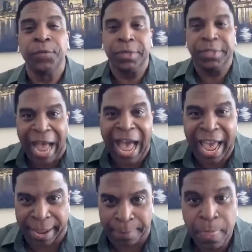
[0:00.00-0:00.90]
Of
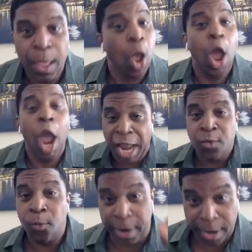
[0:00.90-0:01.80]
course, time.
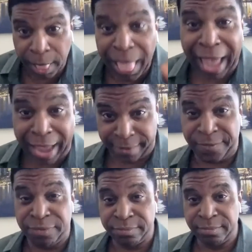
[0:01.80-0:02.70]
In real
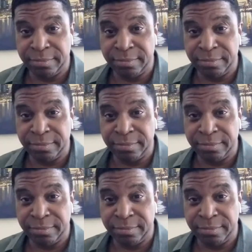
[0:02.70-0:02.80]
life.